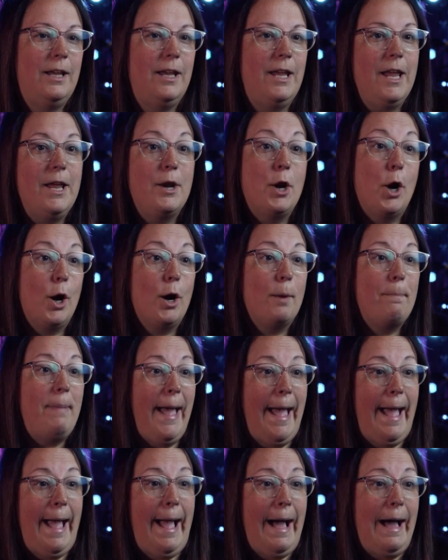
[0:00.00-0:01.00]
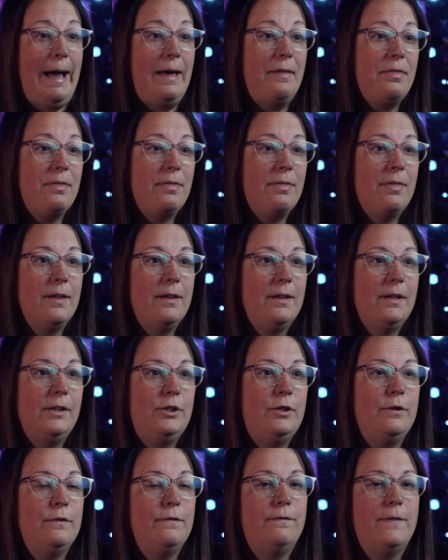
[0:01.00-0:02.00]
in our path
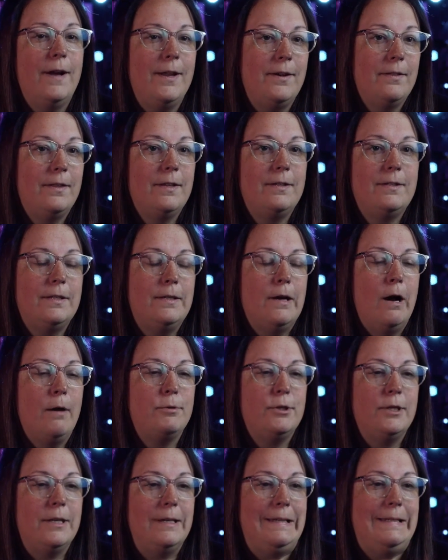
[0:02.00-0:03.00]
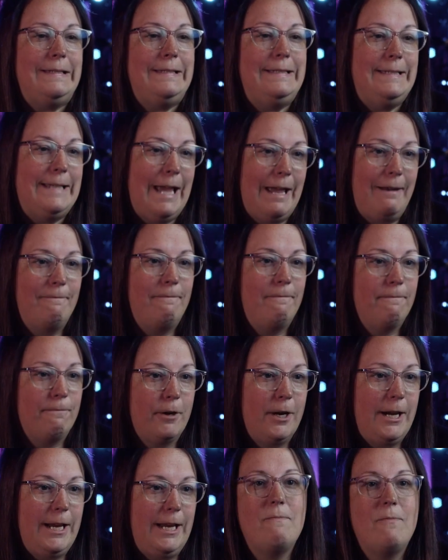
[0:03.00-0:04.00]
to fund this adoption
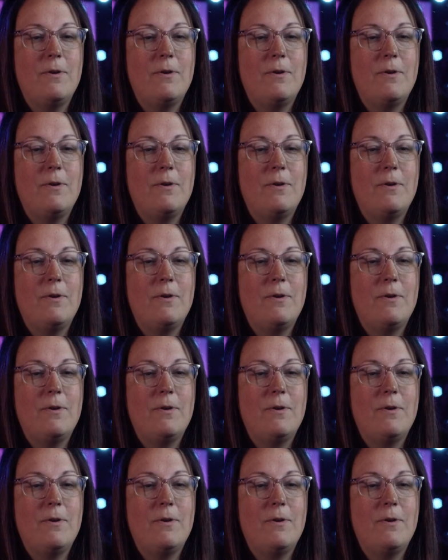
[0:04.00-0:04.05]
debt-free.